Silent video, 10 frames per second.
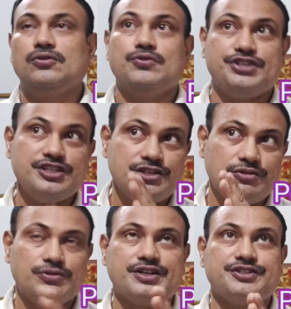which is
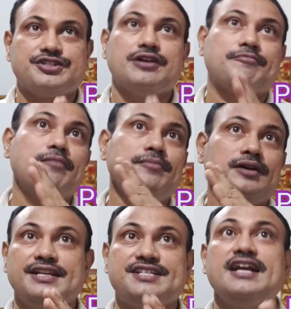we consider from
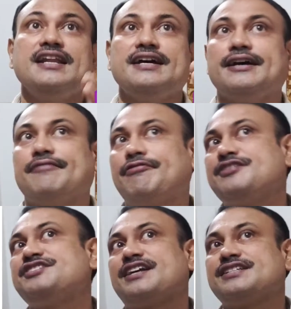initial
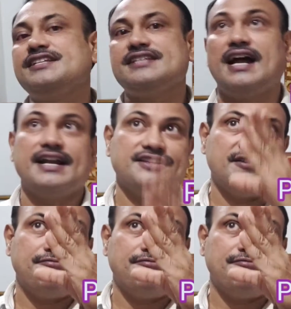reference axis, and the